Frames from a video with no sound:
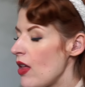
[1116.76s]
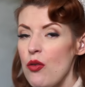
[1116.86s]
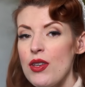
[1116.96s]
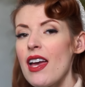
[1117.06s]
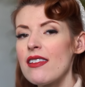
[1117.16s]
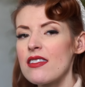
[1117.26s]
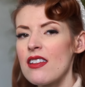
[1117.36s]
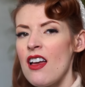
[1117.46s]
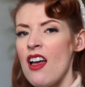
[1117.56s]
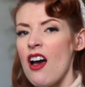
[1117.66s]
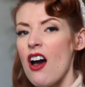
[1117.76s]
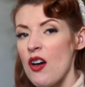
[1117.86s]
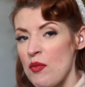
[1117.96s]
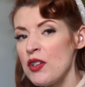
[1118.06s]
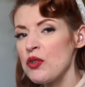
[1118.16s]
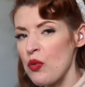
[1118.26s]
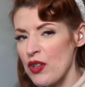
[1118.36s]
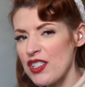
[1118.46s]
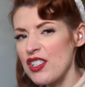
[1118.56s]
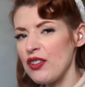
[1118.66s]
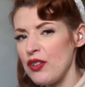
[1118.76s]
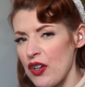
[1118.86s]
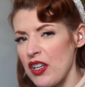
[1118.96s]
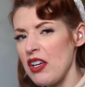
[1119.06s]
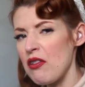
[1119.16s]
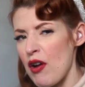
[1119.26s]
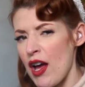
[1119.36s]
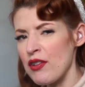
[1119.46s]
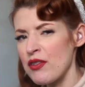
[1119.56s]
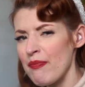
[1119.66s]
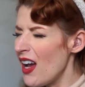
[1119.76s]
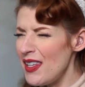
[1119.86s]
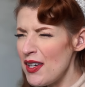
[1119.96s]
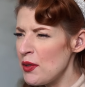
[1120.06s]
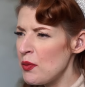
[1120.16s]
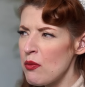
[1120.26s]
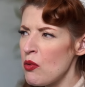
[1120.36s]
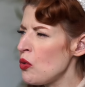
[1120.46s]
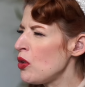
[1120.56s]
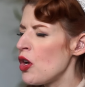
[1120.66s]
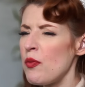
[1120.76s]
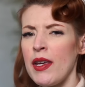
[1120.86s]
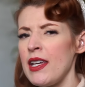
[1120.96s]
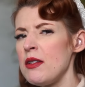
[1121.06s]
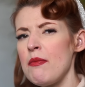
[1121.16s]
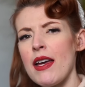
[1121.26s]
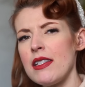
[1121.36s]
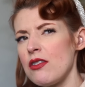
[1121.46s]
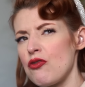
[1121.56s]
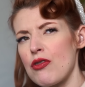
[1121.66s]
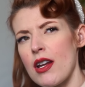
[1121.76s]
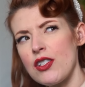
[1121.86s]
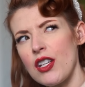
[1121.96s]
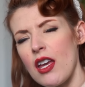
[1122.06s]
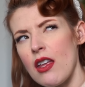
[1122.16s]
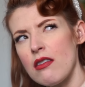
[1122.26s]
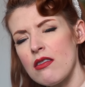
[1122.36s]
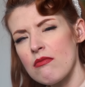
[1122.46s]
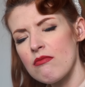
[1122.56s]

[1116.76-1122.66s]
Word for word: Oh yes, Armand was still knocking around. I know, we were all hoping he'd met a tragic end.